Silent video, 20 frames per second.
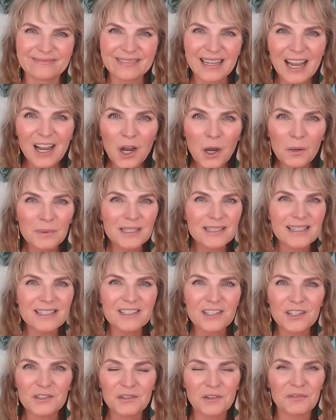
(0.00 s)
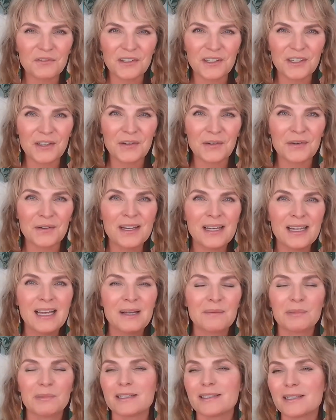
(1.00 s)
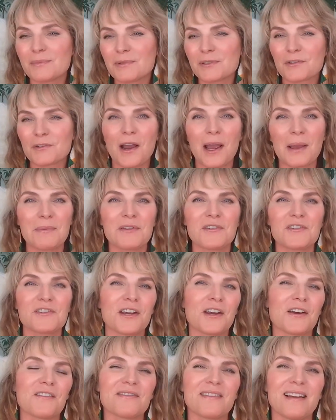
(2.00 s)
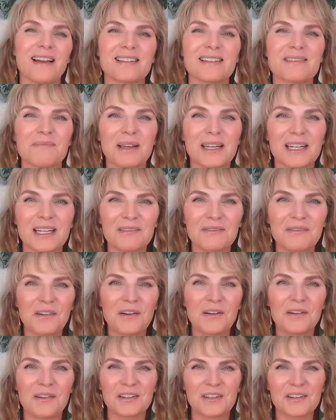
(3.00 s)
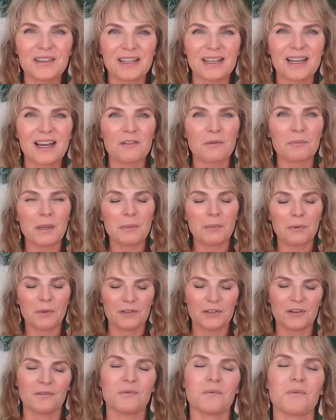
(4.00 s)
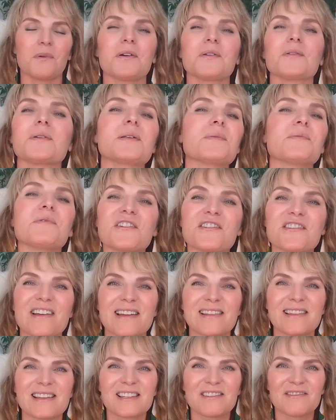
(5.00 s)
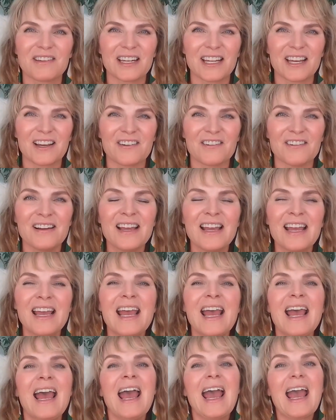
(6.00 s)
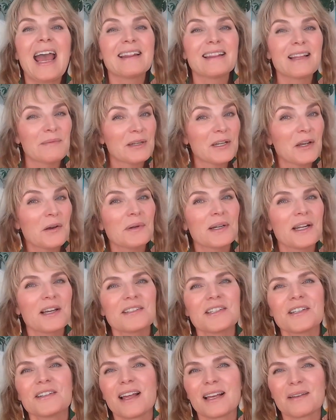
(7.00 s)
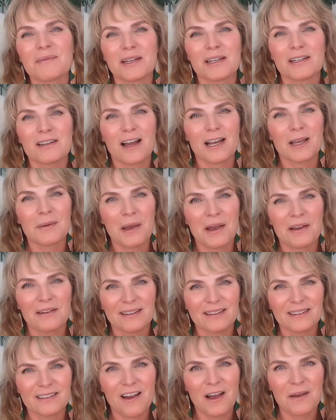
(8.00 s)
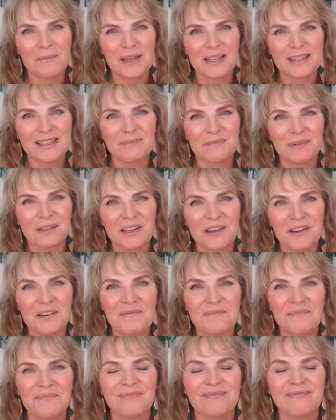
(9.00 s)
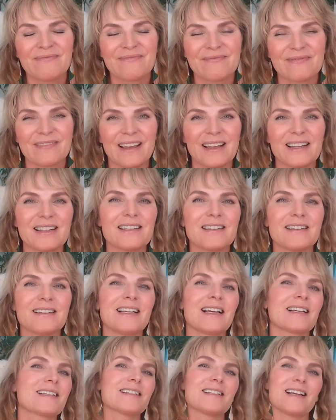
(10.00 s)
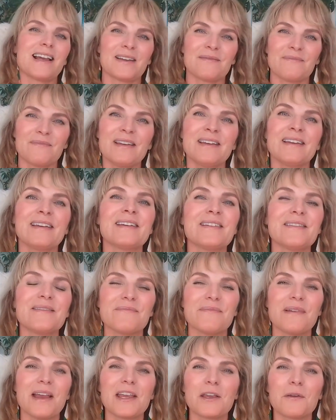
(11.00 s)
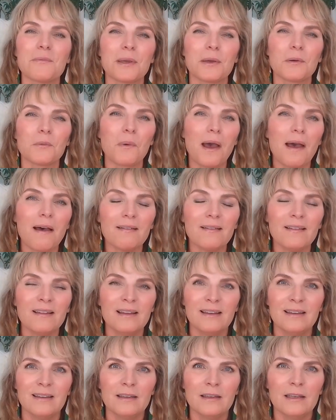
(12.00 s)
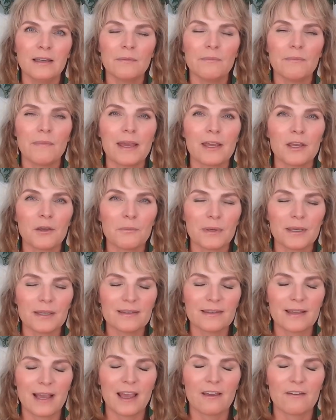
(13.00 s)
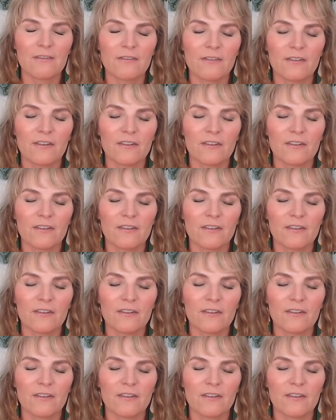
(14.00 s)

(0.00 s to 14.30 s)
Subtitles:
I hope this is useful for you. Please subscribe and share if that's meaningful. You think other people in your world would appreciate this video. And let me know what else you'd like me to talk about in the comments below. Until next time, may you be well, may you be safe,